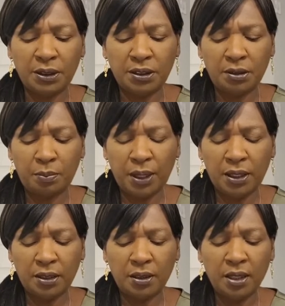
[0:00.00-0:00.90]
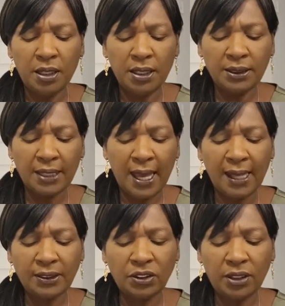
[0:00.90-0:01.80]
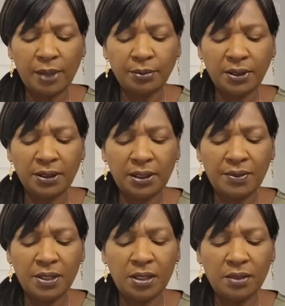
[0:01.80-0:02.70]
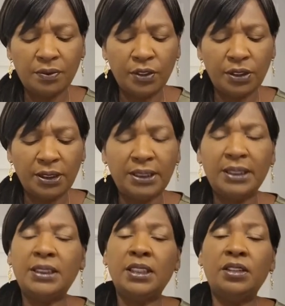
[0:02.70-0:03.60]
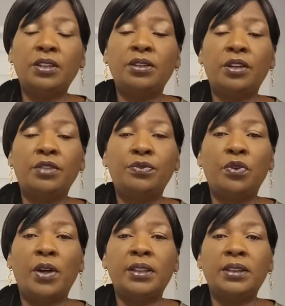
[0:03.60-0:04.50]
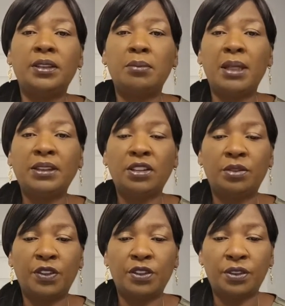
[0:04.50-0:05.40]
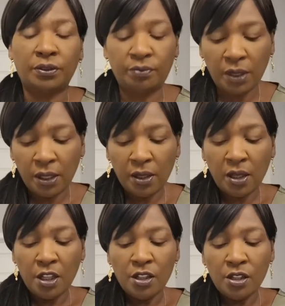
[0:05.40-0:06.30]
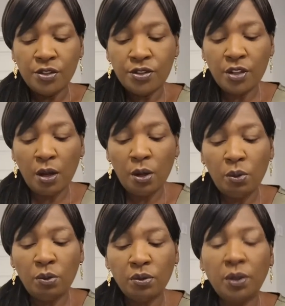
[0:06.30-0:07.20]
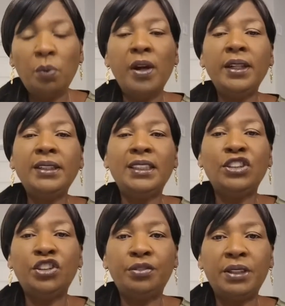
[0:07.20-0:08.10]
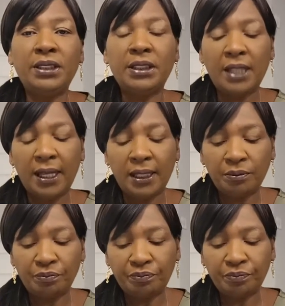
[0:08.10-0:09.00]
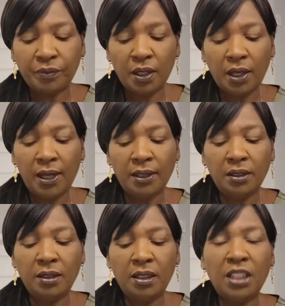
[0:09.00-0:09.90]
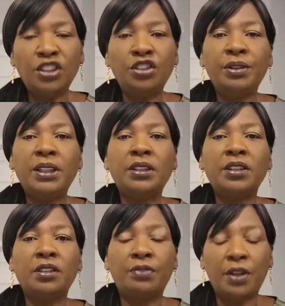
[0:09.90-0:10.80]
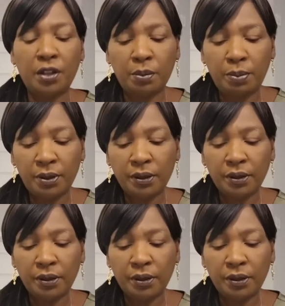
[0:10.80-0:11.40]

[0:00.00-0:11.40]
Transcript: participating. It's Acts chapter 17, verses 16 to 34, and it's the message version. So the word is intrigued tonight, and intrigued is a verb,